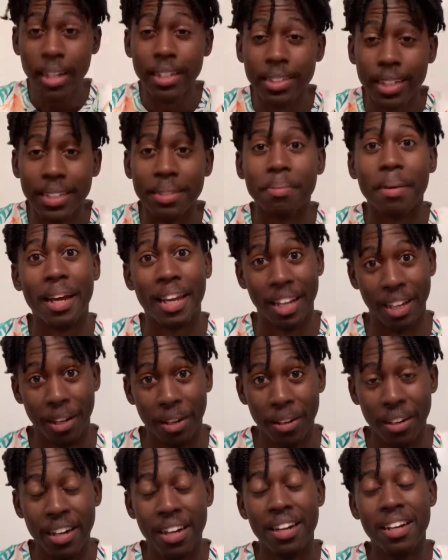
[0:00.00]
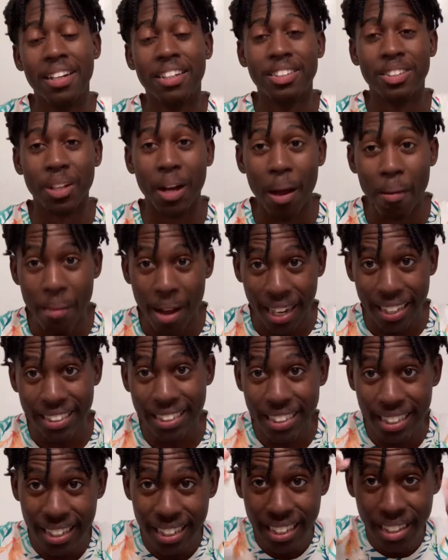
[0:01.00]
this case, my hair. So I'm
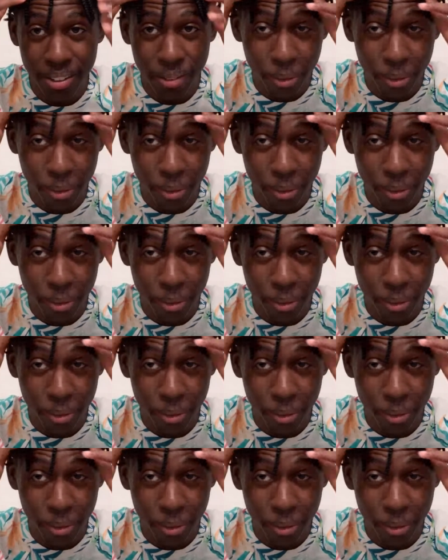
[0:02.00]
actually